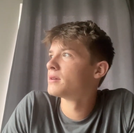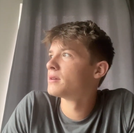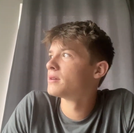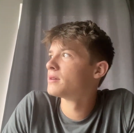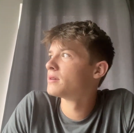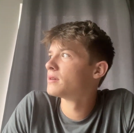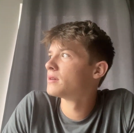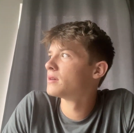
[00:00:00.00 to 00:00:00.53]

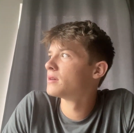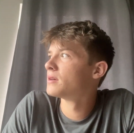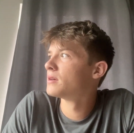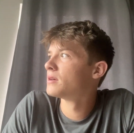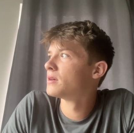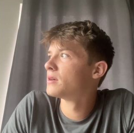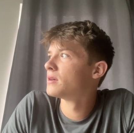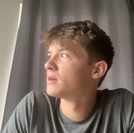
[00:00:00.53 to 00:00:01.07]

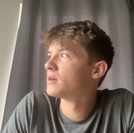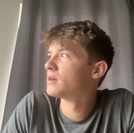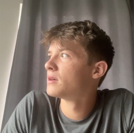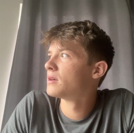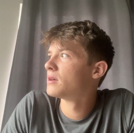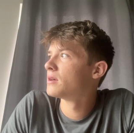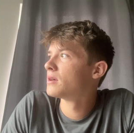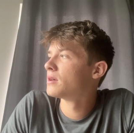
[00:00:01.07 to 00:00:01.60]

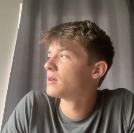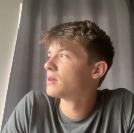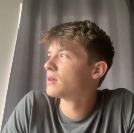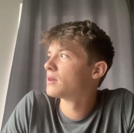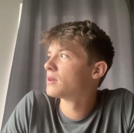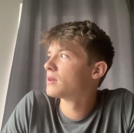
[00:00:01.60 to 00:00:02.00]
No one is speaking in this clip.